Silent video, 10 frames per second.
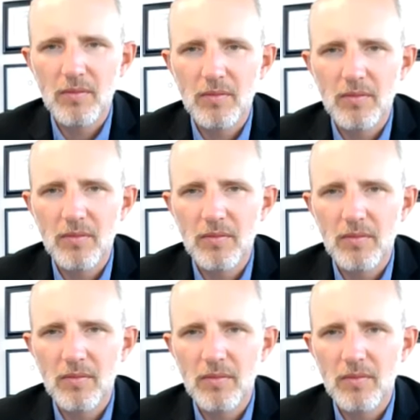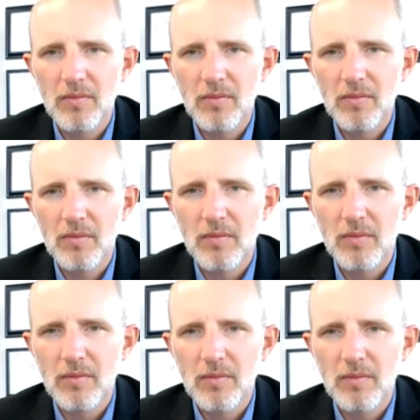
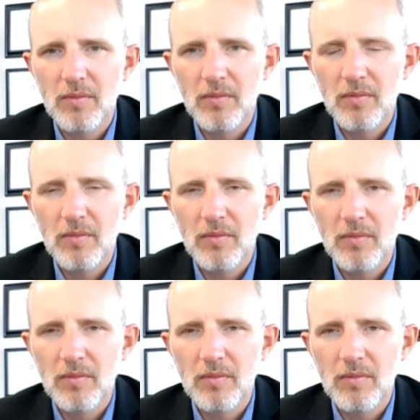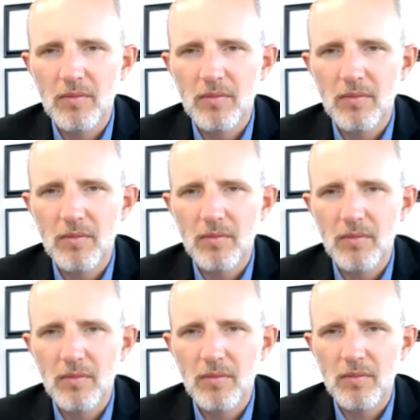
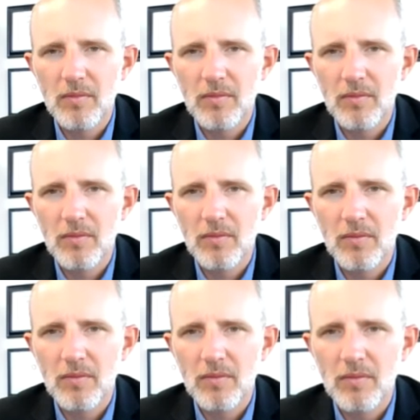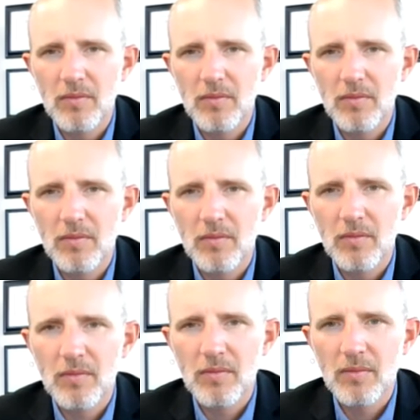
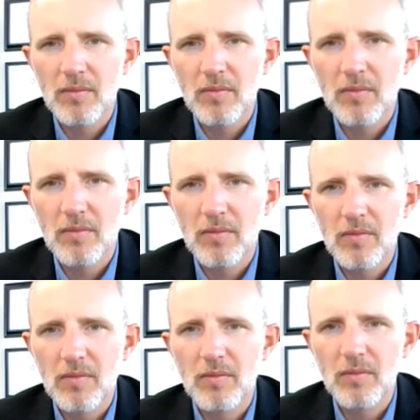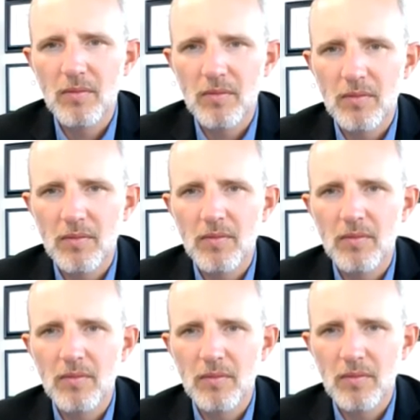
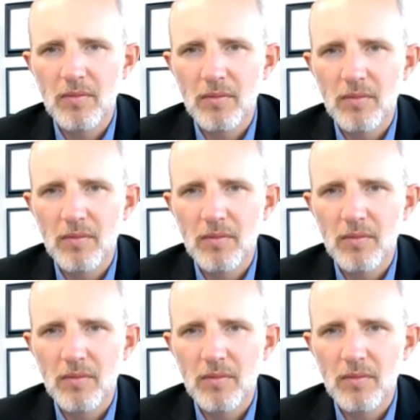[no speech]